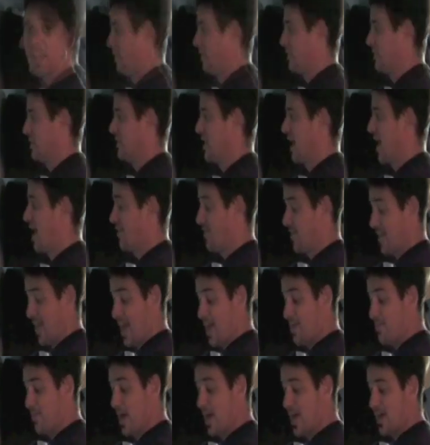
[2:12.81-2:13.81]
Like having
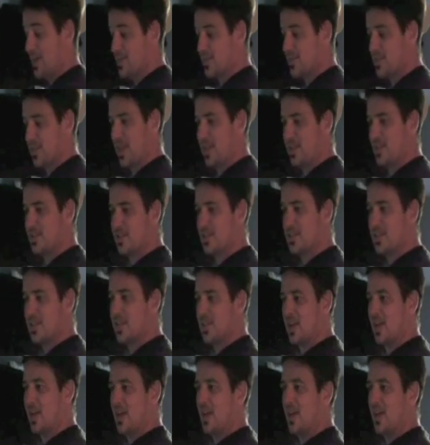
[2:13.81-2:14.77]
MS,